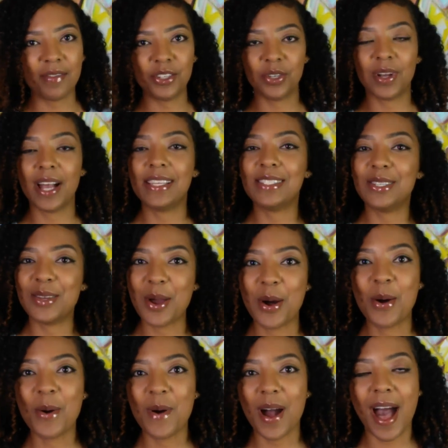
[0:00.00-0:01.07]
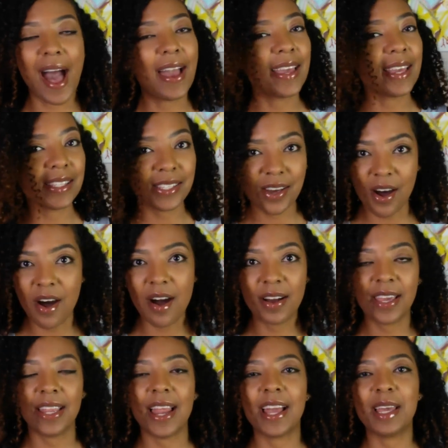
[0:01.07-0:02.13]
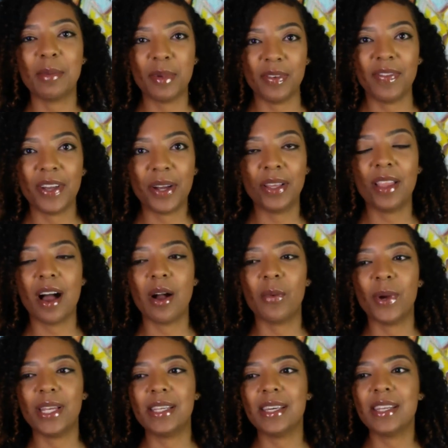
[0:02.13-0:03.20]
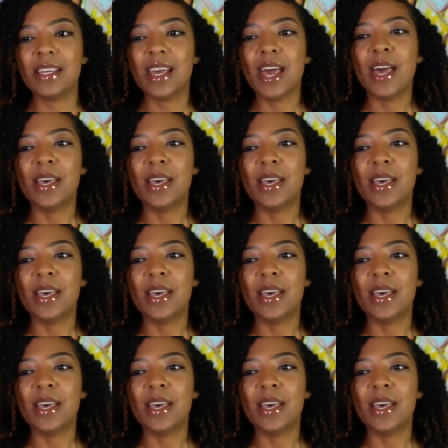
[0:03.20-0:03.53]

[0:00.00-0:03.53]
As you guys know, I can talk and I can be very long-winded.